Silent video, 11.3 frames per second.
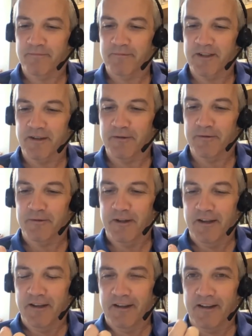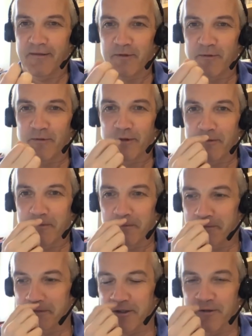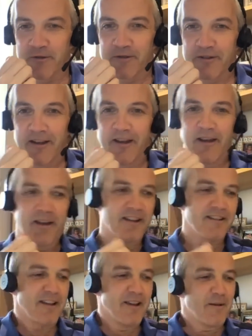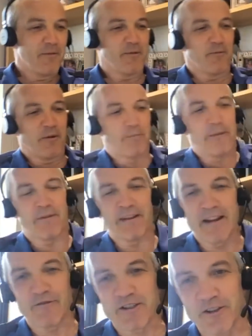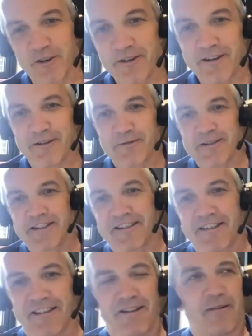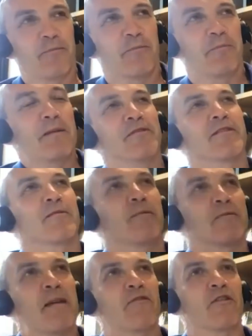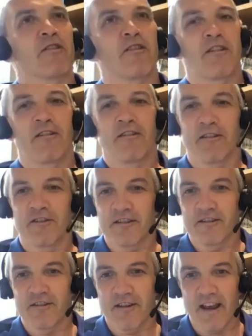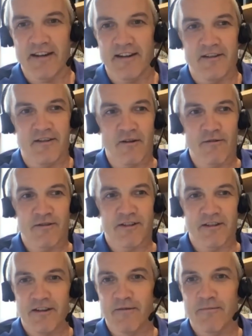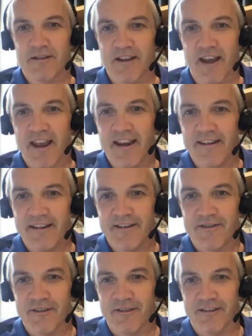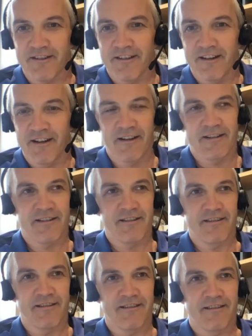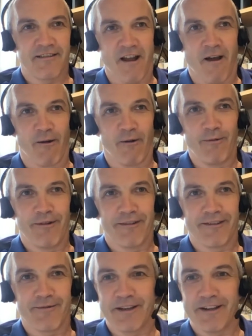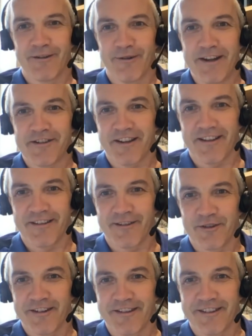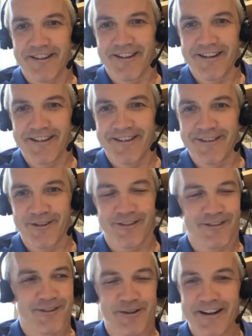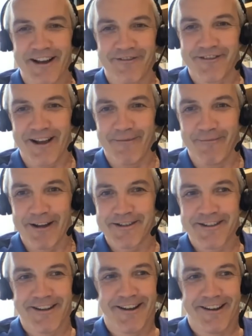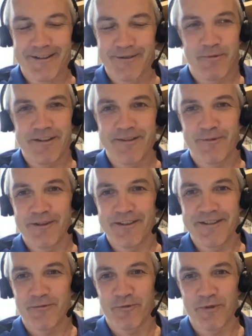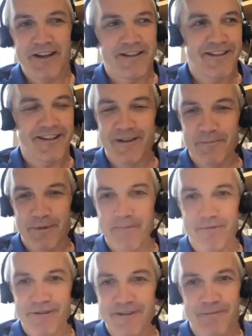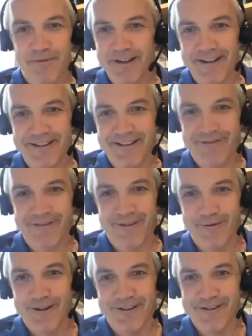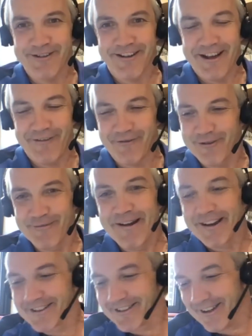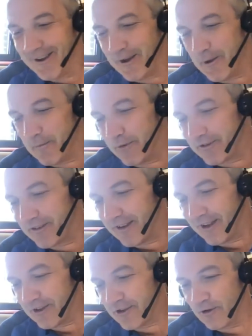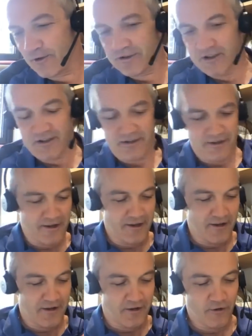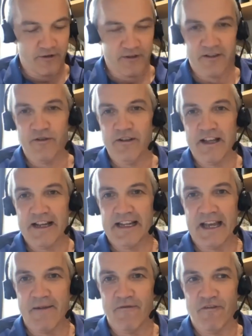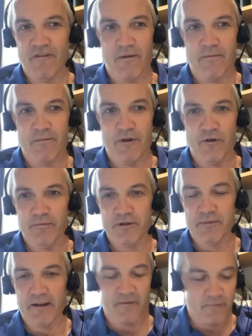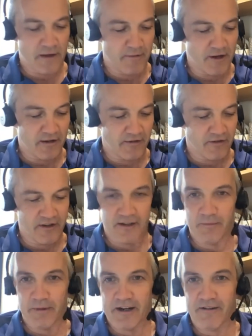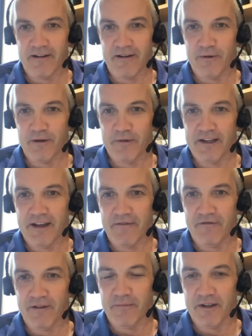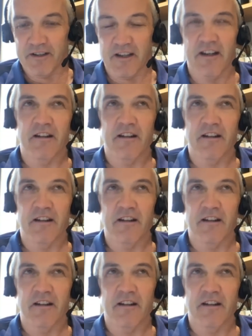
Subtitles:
So what was your... What people never saw, I know there was this... people used to talk to me after, Eddie Jones and you must hate each other. And I said, no. So we had a great chat in the tunnel straight after that match. Then what you read and see in the paper is completely different to what goes on after a match. But talk us through that game from your perspective. Maybe I'll give you a little background of where we came from, because